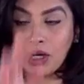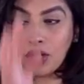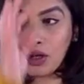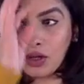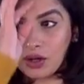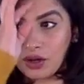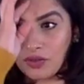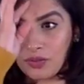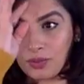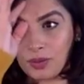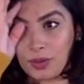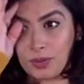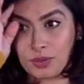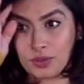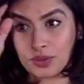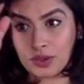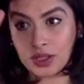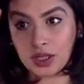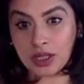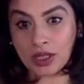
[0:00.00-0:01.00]
a lot of
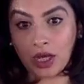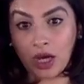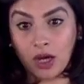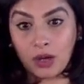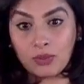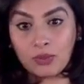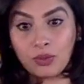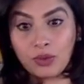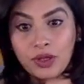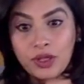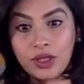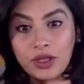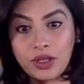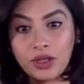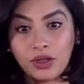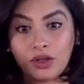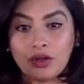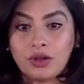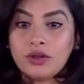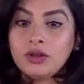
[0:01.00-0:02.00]
people that come with,
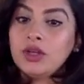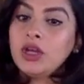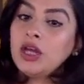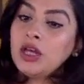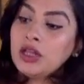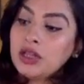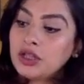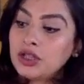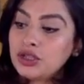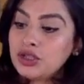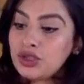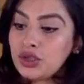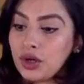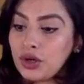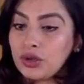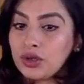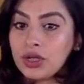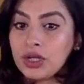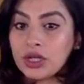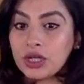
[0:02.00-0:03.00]
you know, the
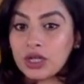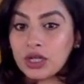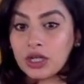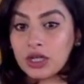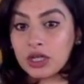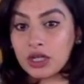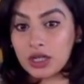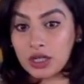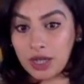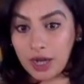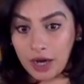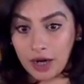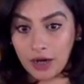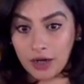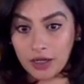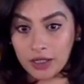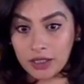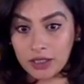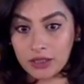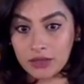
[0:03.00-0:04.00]
Joker
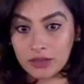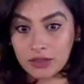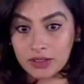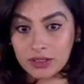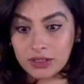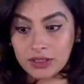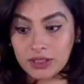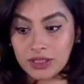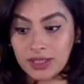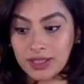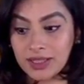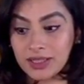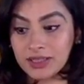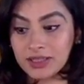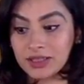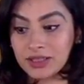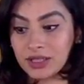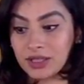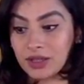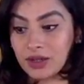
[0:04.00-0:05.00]

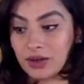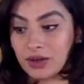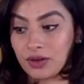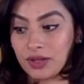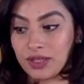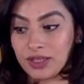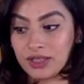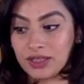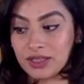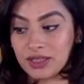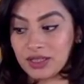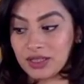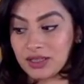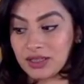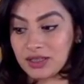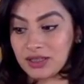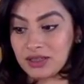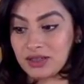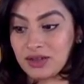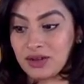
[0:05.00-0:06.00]
characteristics. You know,
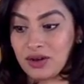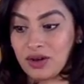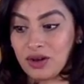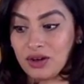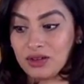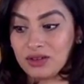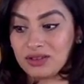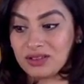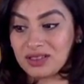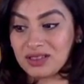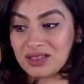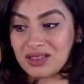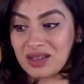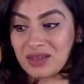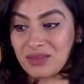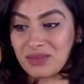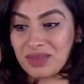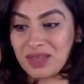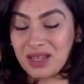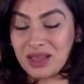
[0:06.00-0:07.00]
it's not
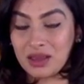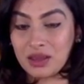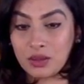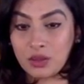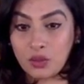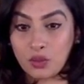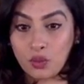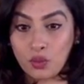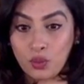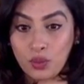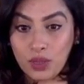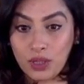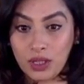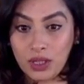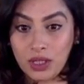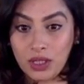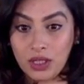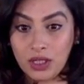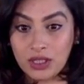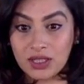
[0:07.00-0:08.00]
something that
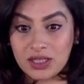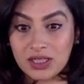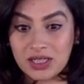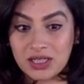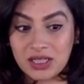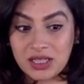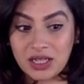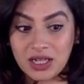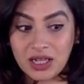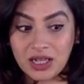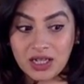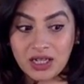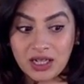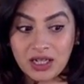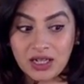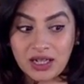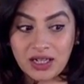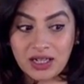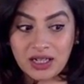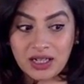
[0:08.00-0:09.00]
we
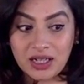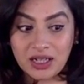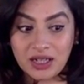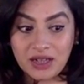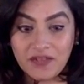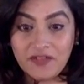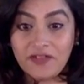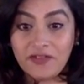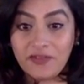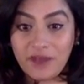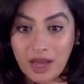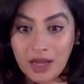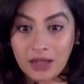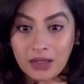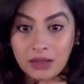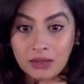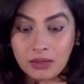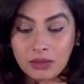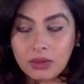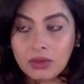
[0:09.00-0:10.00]
consider
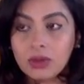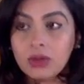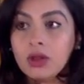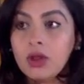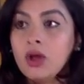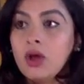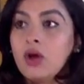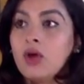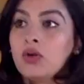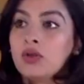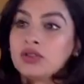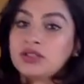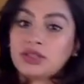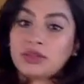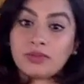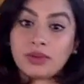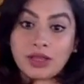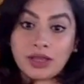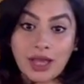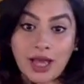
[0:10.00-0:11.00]
valuable or
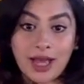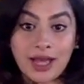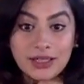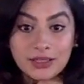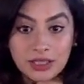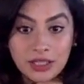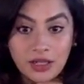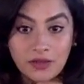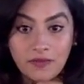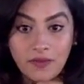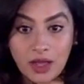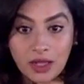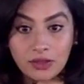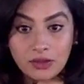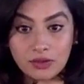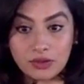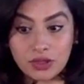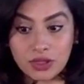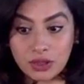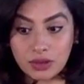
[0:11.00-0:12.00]
something that has any
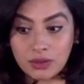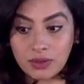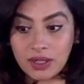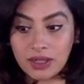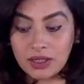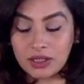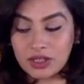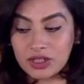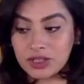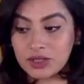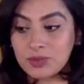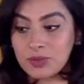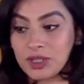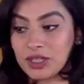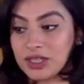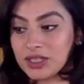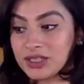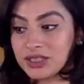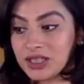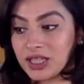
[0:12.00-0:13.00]
value to it, just
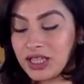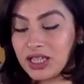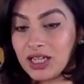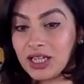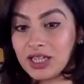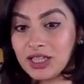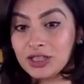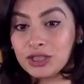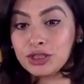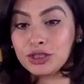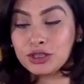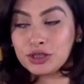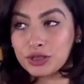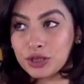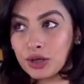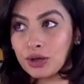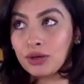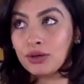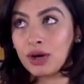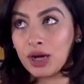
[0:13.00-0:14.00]
because it is
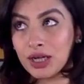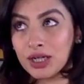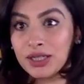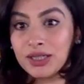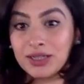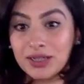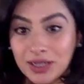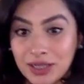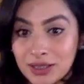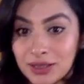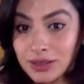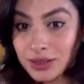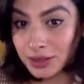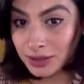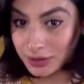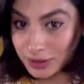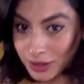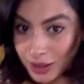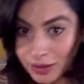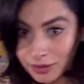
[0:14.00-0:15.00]
so
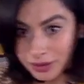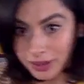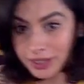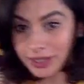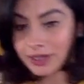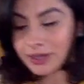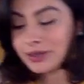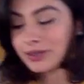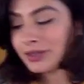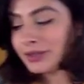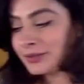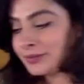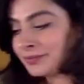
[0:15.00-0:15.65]
unnecessary.